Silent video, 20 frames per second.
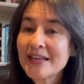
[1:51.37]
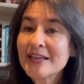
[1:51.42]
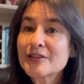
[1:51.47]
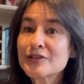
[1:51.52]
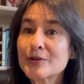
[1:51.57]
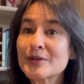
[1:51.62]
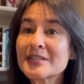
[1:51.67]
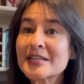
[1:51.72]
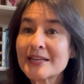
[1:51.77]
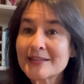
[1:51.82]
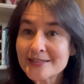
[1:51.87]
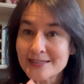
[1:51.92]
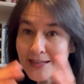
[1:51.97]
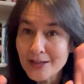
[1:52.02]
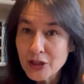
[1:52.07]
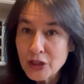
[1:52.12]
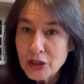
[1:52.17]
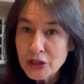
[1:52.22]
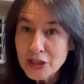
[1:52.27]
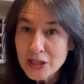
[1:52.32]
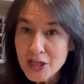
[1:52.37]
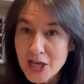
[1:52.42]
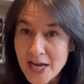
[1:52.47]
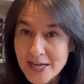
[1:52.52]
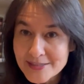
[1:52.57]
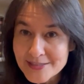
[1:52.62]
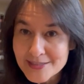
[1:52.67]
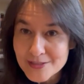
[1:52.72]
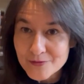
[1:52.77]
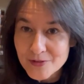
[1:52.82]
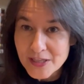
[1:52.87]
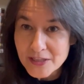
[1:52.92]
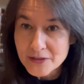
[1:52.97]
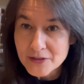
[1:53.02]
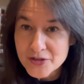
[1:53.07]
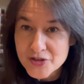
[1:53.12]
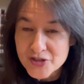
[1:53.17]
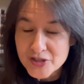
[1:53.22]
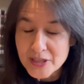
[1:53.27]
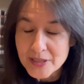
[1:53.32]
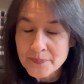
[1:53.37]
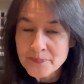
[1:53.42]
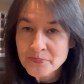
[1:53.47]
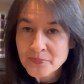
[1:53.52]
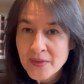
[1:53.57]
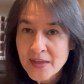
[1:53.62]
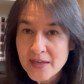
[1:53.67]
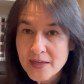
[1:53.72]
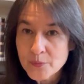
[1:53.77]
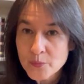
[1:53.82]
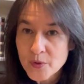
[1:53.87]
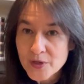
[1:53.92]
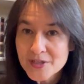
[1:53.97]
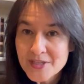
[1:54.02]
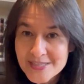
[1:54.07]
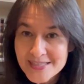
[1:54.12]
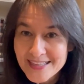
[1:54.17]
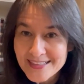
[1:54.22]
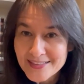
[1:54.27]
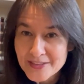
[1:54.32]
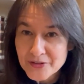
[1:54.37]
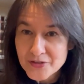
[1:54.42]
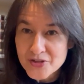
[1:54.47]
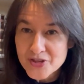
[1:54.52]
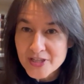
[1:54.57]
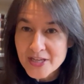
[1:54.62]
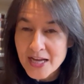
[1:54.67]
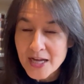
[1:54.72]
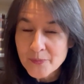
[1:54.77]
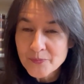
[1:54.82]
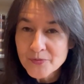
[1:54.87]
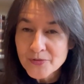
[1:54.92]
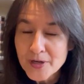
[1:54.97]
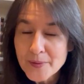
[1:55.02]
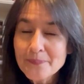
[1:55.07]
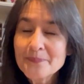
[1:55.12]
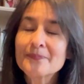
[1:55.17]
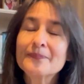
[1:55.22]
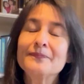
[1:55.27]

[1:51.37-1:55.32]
So it takes lots of energy. And where does that energy come from?